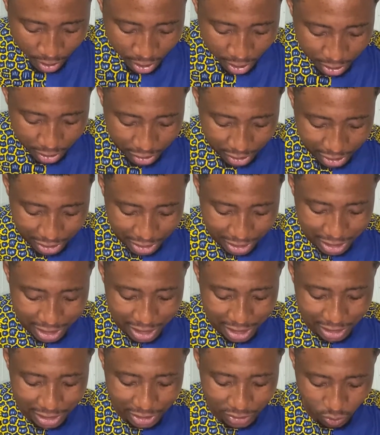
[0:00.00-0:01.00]
Then the
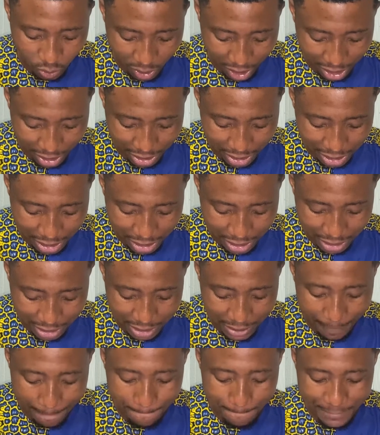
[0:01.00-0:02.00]
next one is
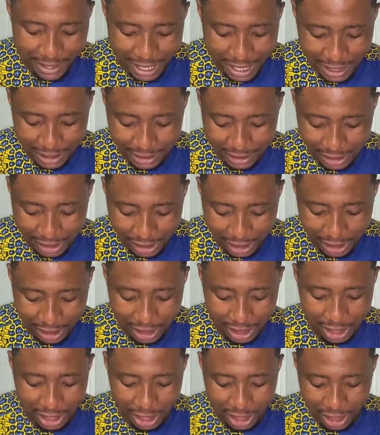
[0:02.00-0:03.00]
basic
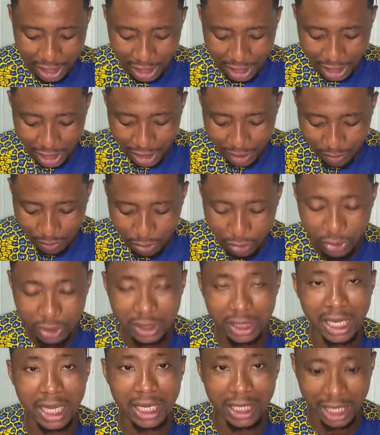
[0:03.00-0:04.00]
input
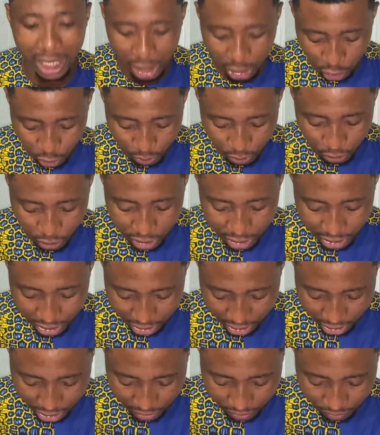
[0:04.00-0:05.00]
and output
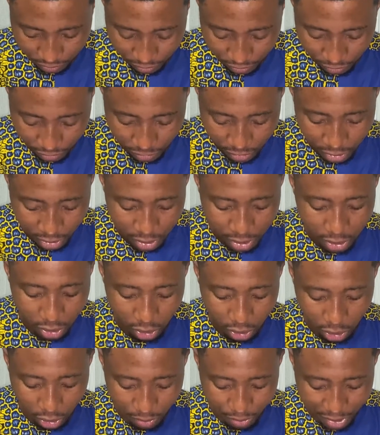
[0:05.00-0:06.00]
system,
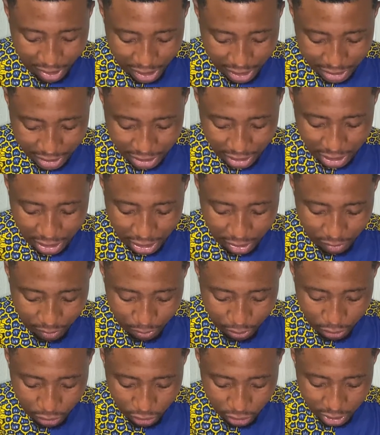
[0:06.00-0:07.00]
or basic
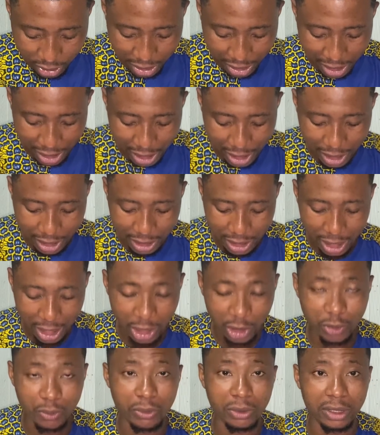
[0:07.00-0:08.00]
input and
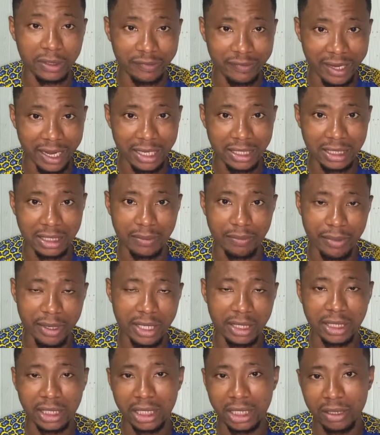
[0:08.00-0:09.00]
output devices,
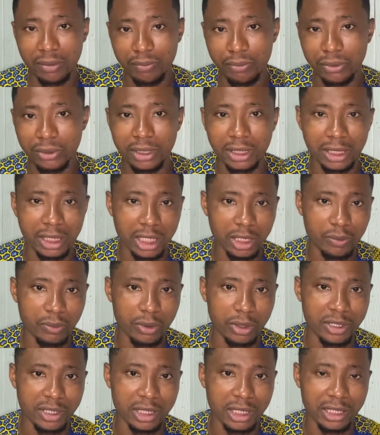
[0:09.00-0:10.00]
basic input and output
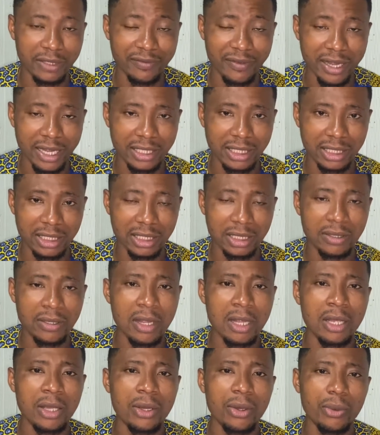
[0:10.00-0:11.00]
devices,
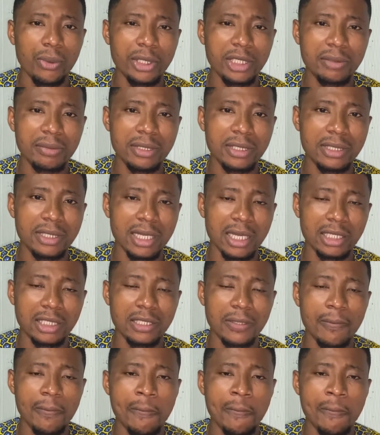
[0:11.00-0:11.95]
which means that